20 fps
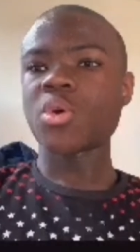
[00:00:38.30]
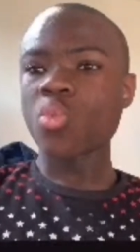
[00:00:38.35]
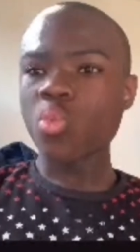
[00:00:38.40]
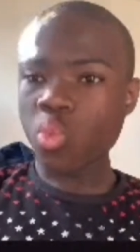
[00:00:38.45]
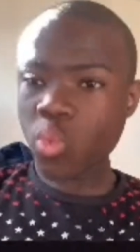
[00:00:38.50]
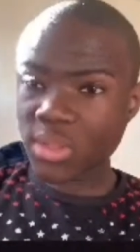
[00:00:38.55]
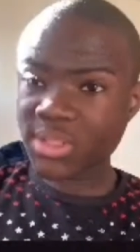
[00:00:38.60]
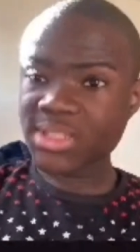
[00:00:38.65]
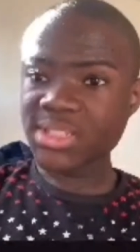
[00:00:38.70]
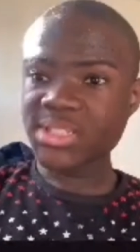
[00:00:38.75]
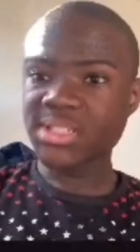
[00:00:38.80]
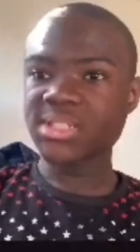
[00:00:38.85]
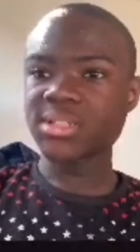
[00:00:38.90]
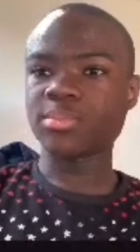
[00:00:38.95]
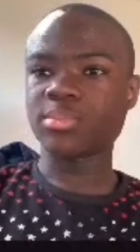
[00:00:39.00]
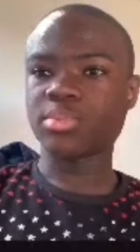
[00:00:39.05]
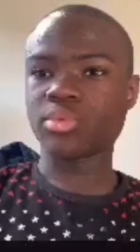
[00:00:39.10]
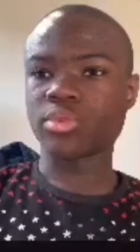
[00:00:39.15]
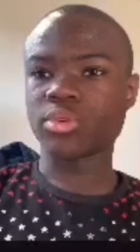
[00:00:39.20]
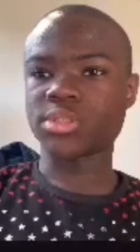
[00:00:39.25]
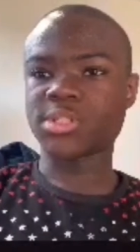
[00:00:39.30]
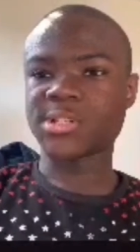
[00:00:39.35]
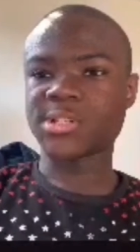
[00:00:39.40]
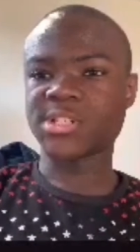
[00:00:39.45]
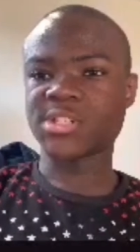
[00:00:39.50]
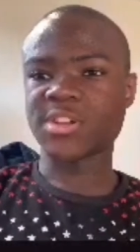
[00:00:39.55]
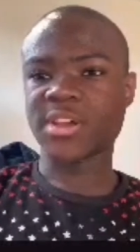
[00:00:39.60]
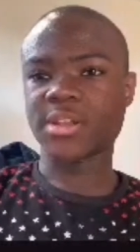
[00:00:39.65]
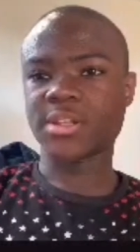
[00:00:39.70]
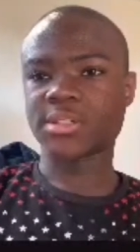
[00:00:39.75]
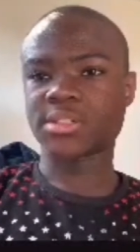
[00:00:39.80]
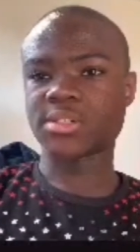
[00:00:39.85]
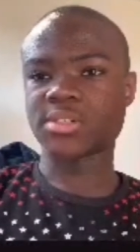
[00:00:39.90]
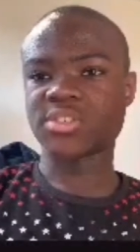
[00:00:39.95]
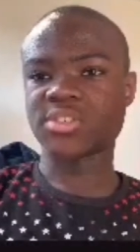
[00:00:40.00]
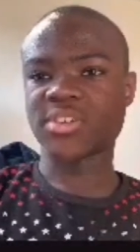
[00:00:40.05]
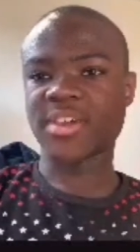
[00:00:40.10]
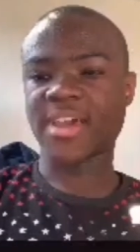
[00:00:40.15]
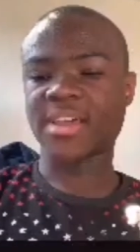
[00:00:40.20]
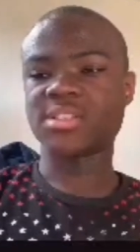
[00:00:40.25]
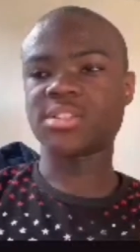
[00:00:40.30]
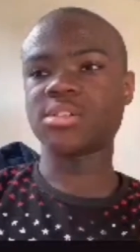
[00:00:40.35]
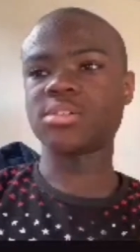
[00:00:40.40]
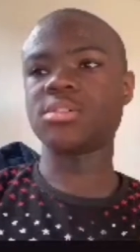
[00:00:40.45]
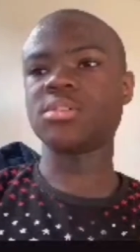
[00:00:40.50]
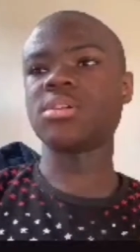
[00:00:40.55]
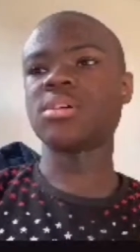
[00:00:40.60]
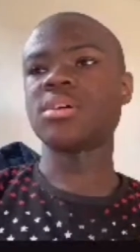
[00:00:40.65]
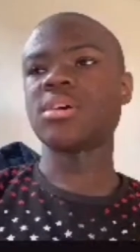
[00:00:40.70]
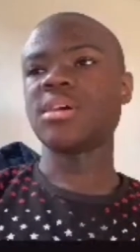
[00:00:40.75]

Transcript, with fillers: What's up, bros and Xanax on Xan 2?